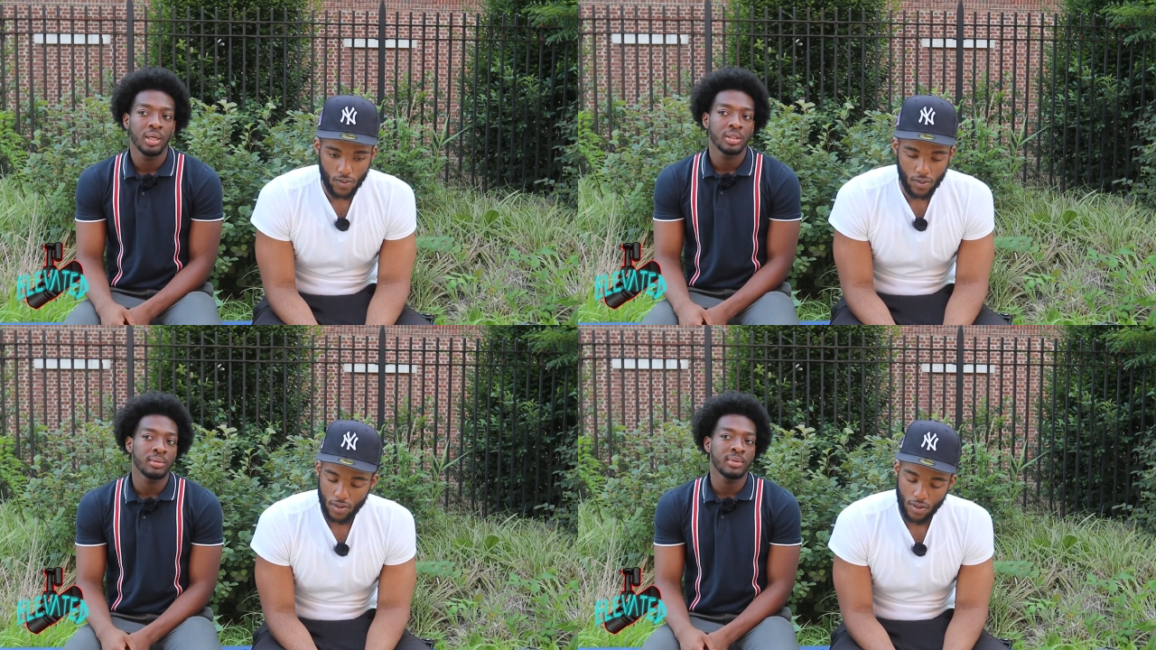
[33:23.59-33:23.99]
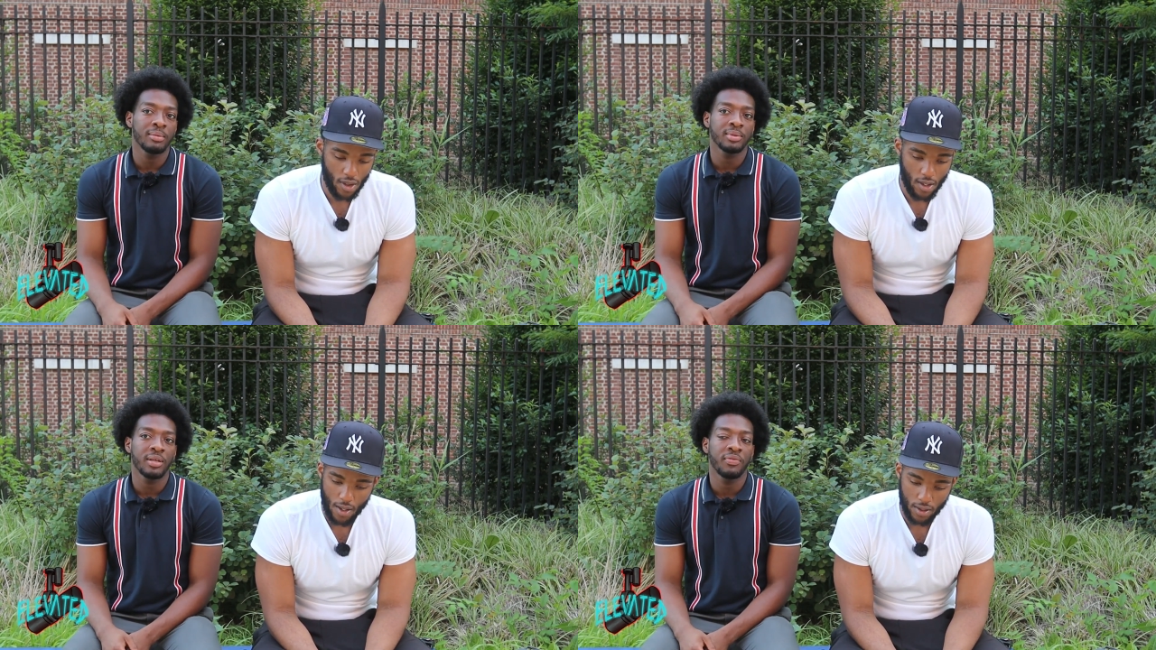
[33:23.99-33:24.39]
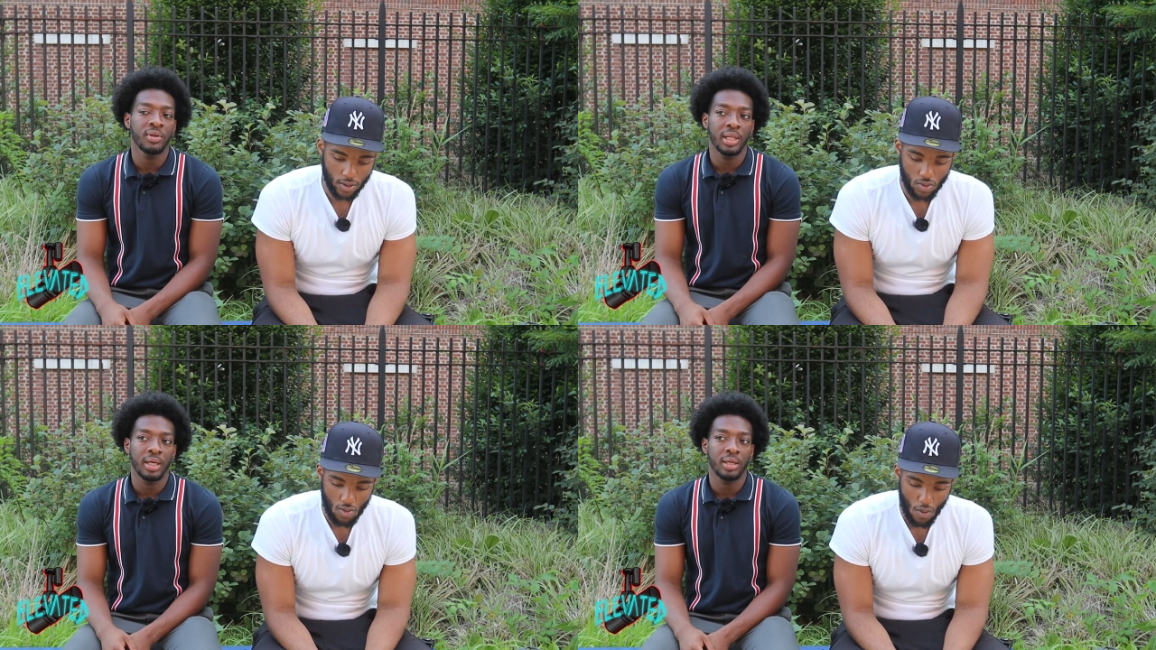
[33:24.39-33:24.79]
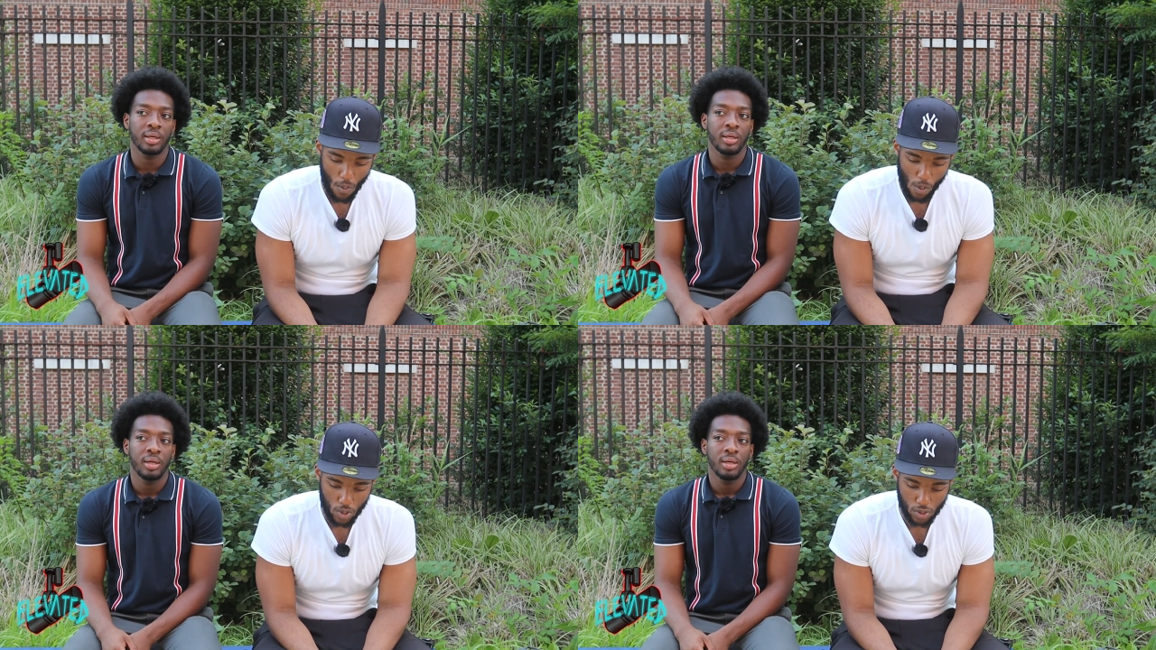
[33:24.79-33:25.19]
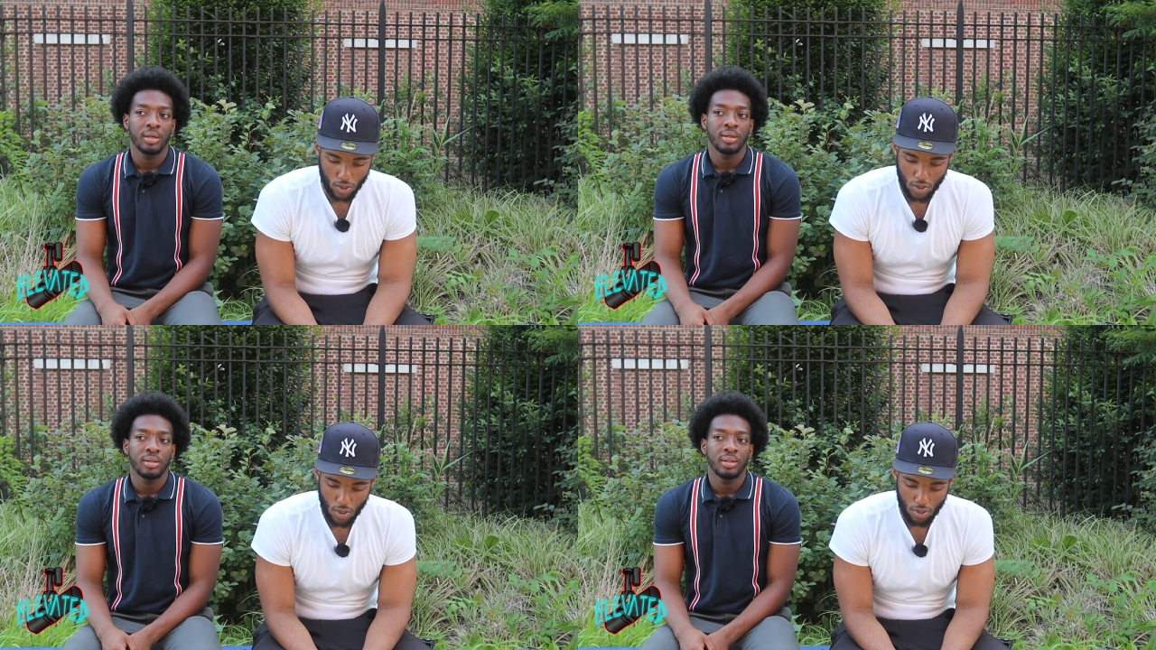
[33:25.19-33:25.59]
Speaker 1: Sometimes they feel like
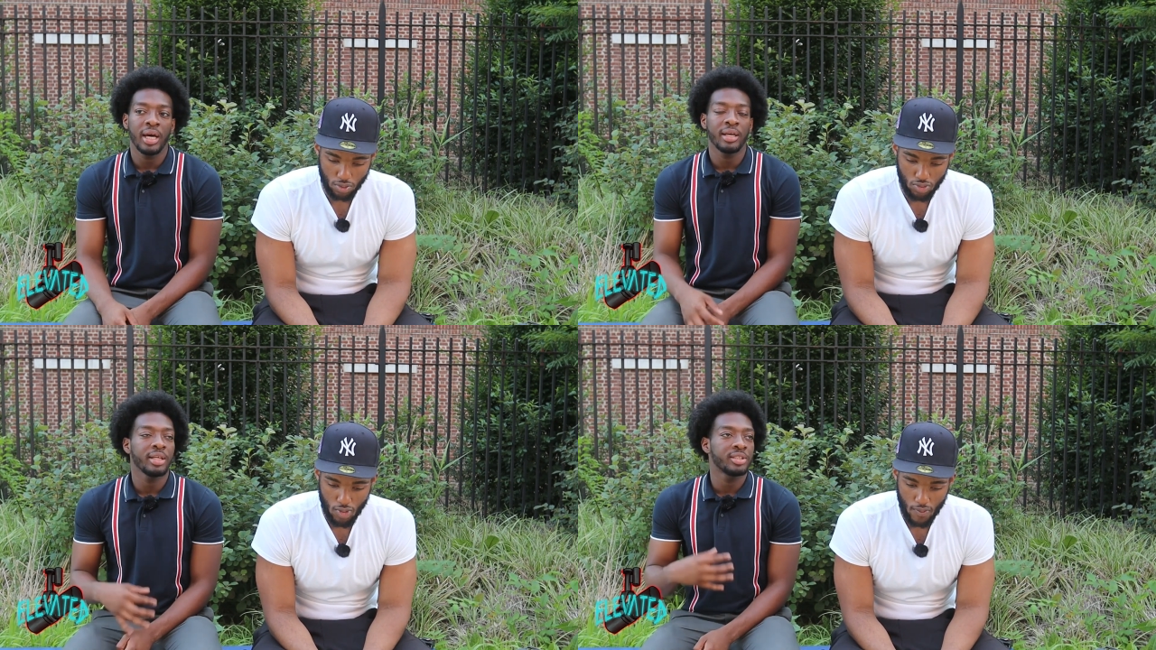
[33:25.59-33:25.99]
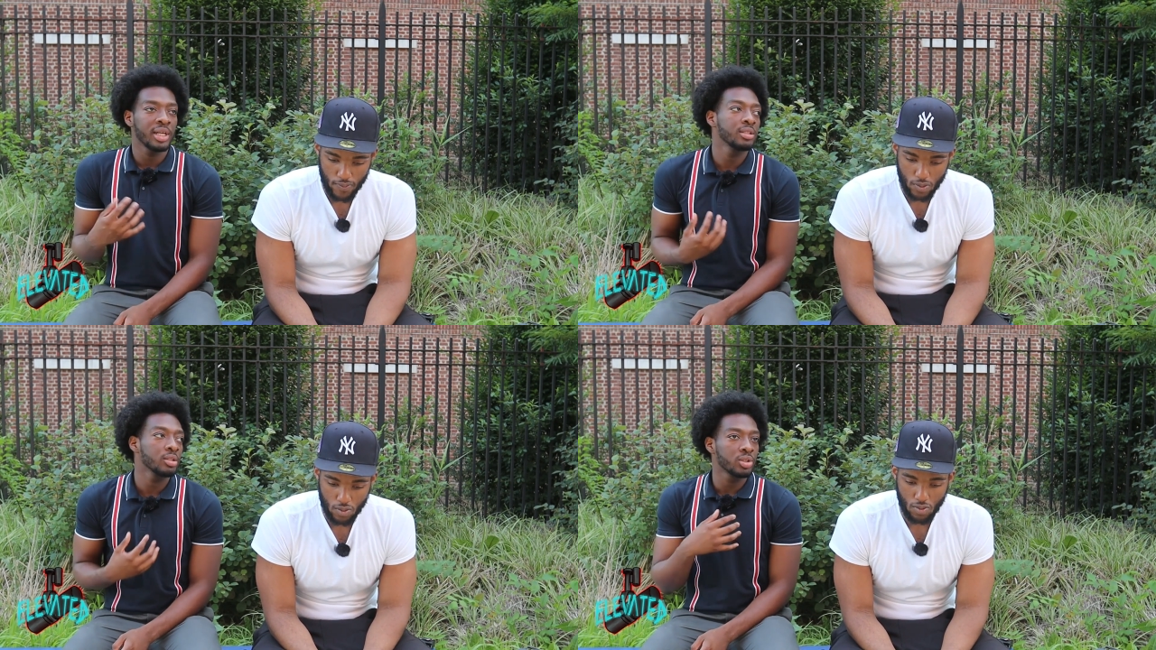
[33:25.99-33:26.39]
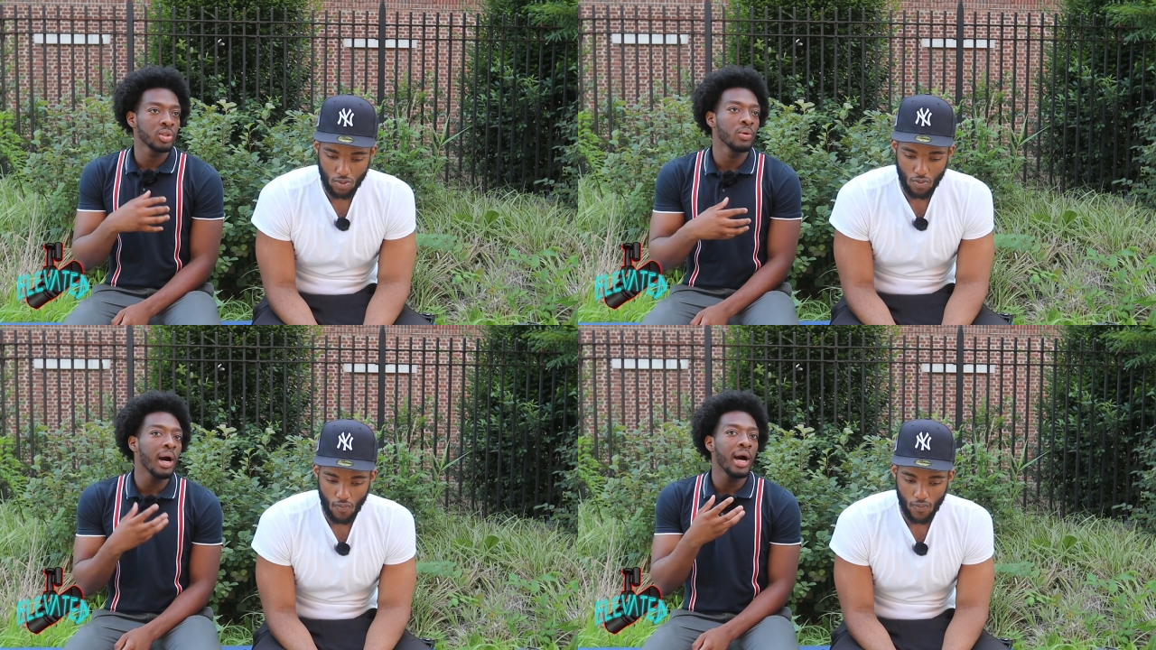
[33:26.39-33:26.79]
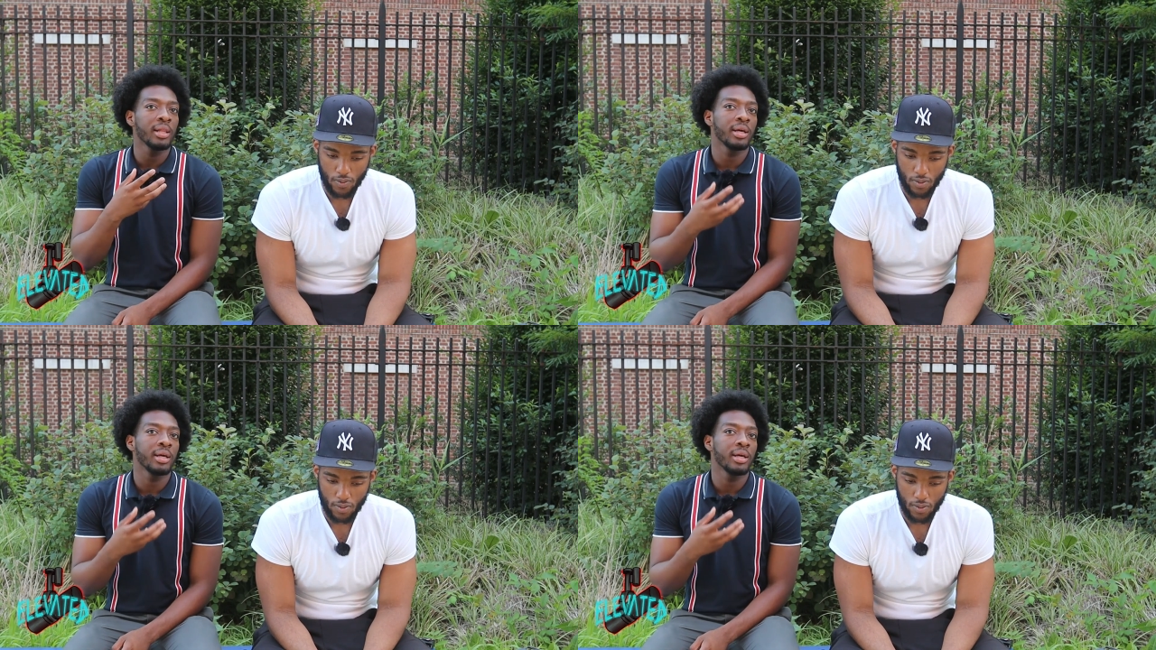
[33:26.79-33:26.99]
their trust is too high.